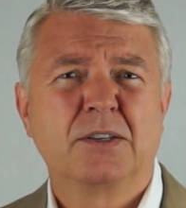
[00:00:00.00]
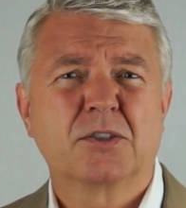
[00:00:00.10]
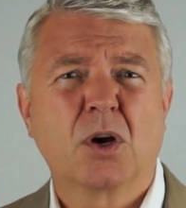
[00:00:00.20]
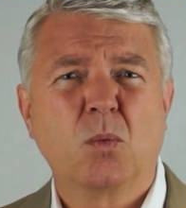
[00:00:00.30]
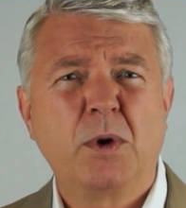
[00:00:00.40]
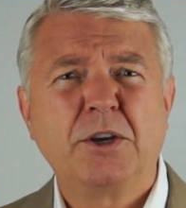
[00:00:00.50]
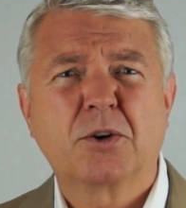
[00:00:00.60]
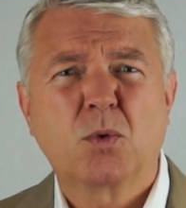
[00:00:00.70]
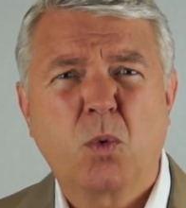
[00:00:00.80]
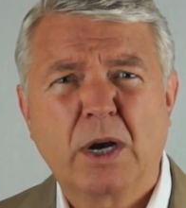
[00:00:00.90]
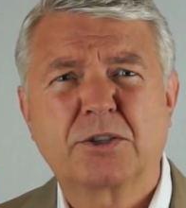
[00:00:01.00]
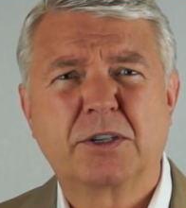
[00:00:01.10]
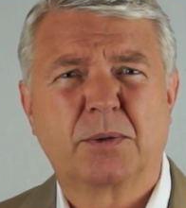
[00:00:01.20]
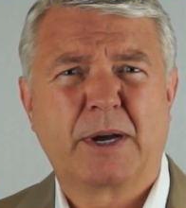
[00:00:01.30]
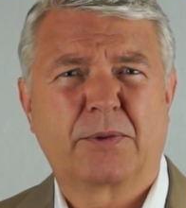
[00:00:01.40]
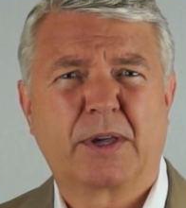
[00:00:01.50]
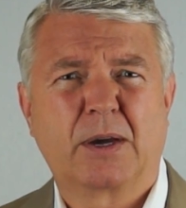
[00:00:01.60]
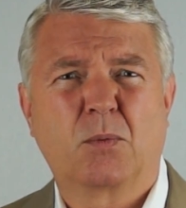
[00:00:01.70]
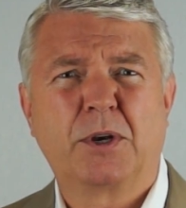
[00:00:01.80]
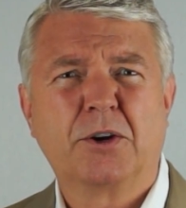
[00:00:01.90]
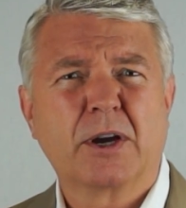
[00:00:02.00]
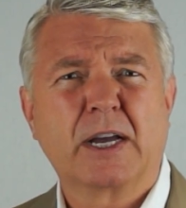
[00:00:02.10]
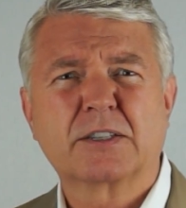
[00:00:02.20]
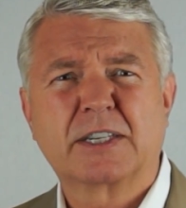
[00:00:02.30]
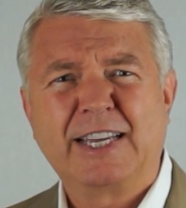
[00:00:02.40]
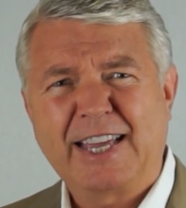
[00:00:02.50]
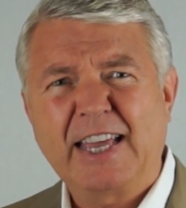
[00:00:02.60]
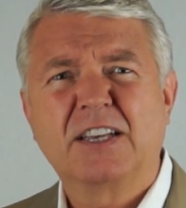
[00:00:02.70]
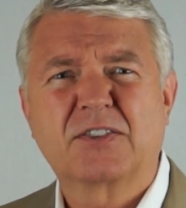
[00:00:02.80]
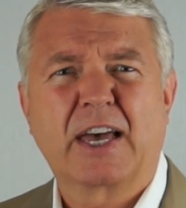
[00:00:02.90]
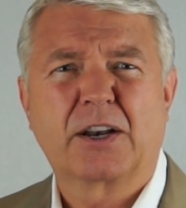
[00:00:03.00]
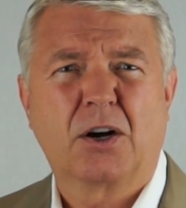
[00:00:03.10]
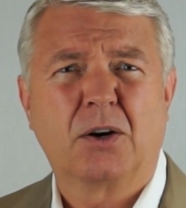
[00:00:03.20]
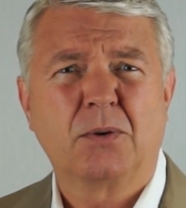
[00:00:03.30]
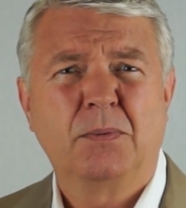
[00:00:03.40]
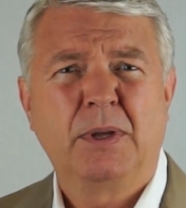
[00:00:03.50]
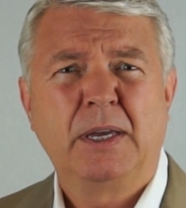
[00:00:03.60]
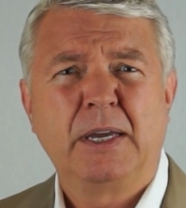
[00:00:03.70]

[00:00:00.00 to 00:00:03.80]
So when you're questioned about that, when you're asked, is that all?